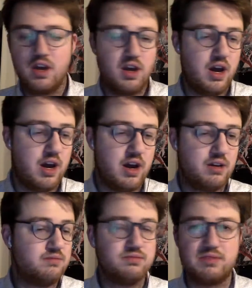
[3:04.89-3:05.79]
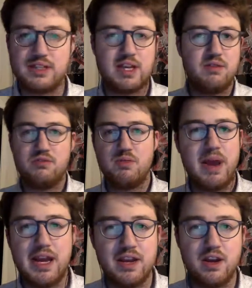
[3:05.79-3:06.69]
let's say
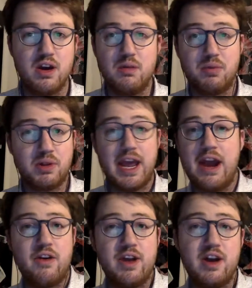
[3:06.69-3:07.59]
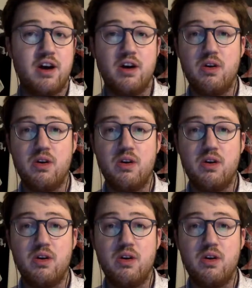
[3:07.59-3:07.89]
Romania, Bulgaria,